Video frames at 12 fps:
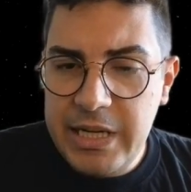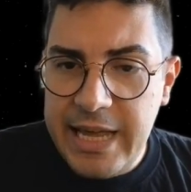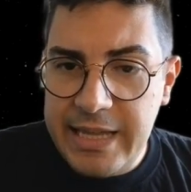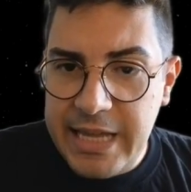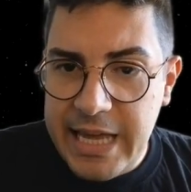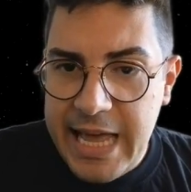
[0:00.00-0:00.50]

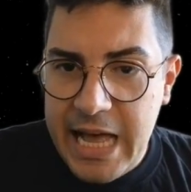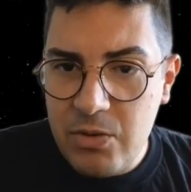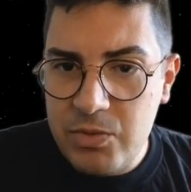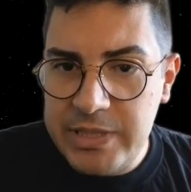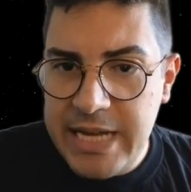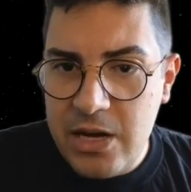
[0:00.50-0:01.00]
and the
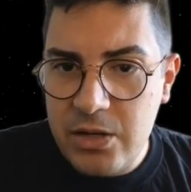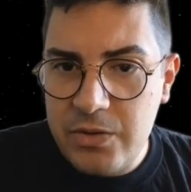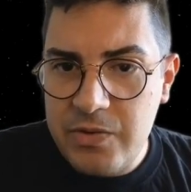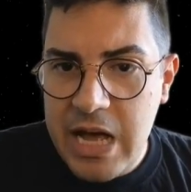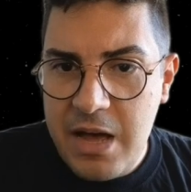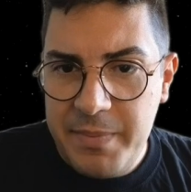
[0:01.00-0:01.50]
countdown
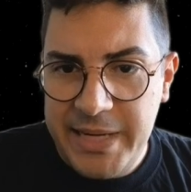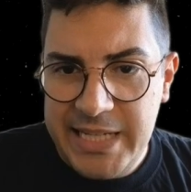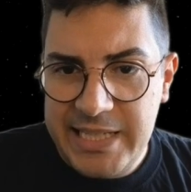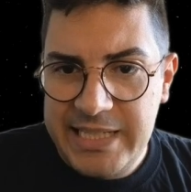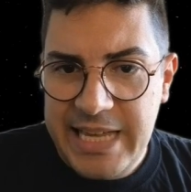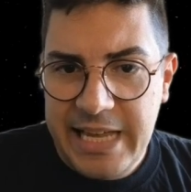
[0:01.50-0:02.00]
of how many
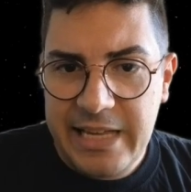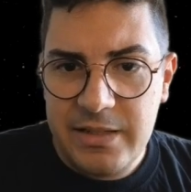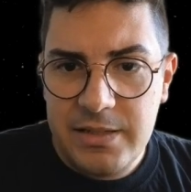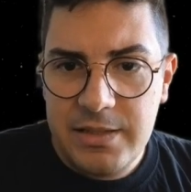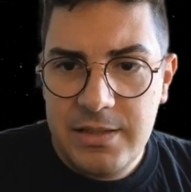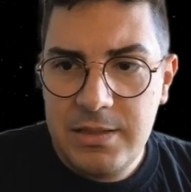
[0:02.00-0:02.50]

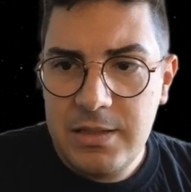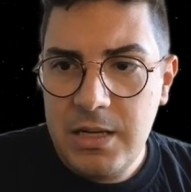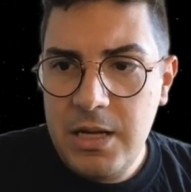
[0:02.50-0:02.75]
seconds.